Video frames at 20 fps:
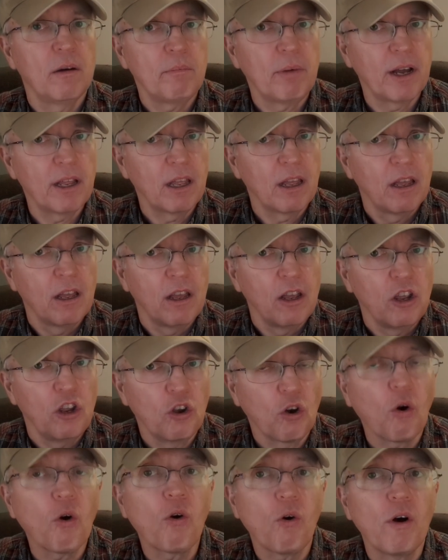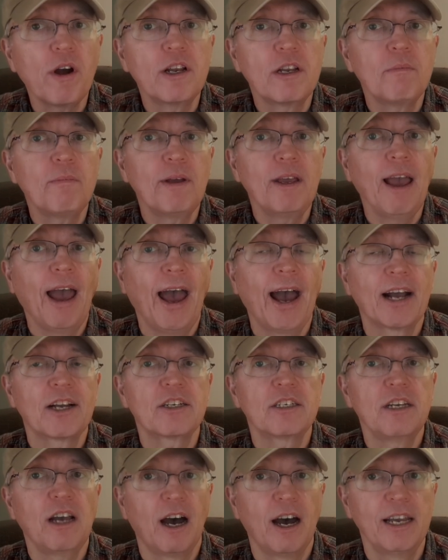but you're going to be
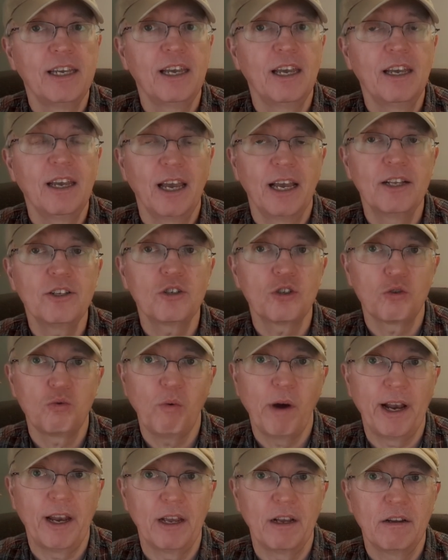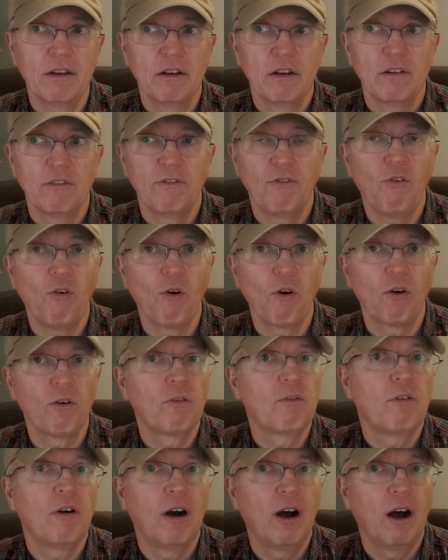actually hiking and sweating for